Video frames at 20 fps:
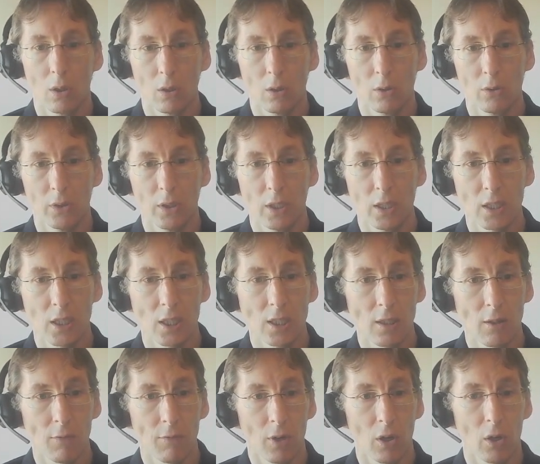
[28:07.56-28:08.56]
this
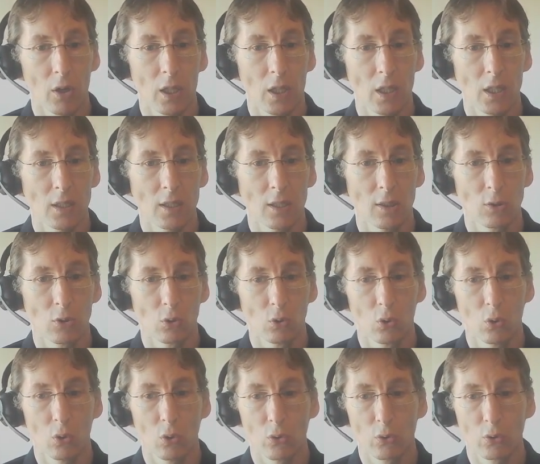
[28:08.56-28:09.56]
is a very easy
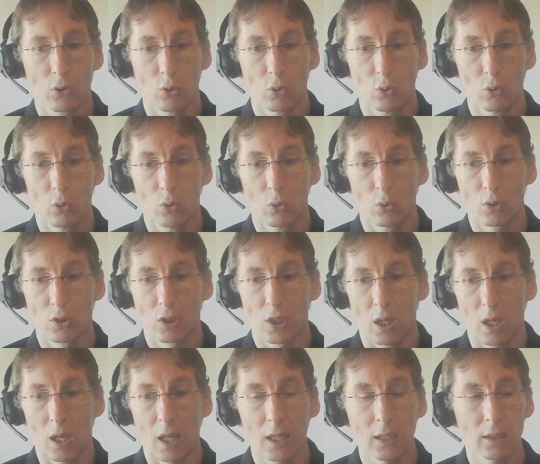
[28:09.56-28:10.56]
tool to
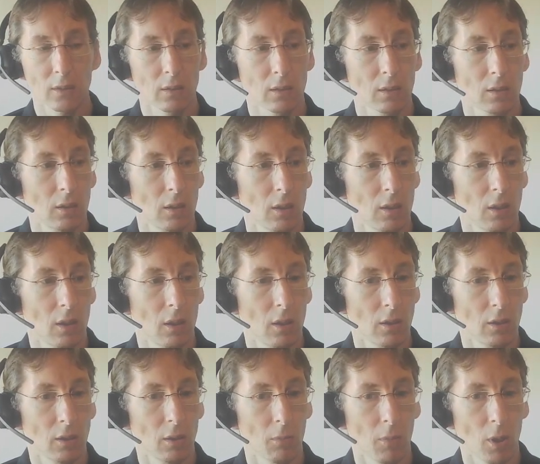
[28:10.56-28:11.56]
select
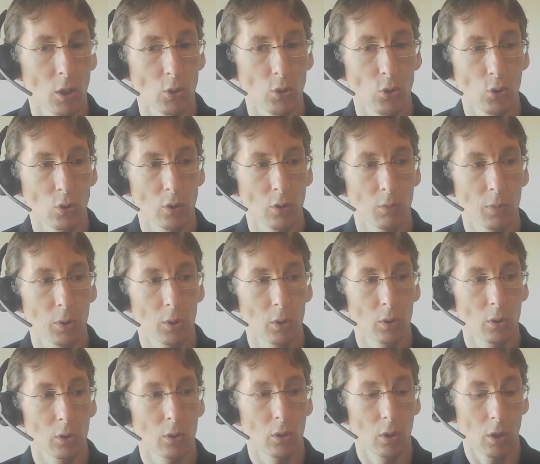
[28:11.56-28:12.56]
the most
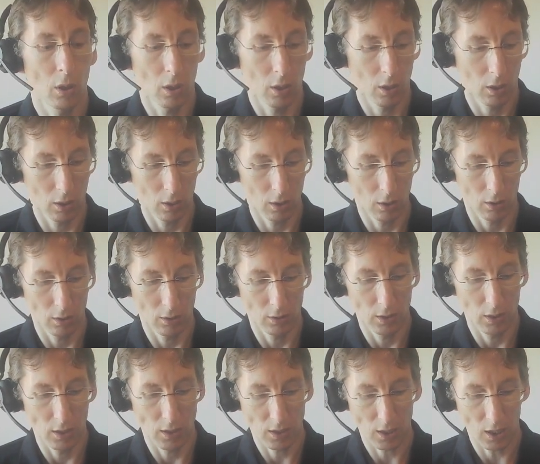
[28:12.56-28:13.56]
suitable
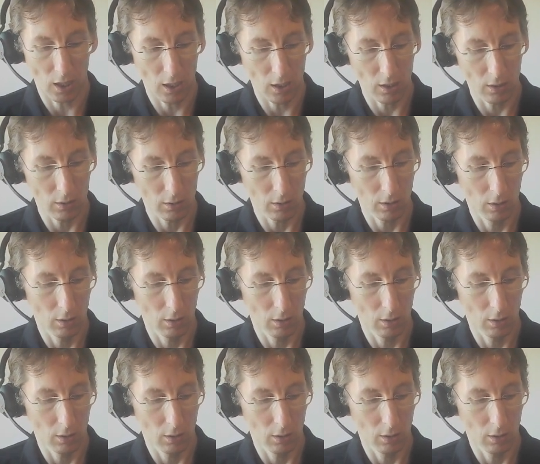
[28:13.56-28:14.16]
design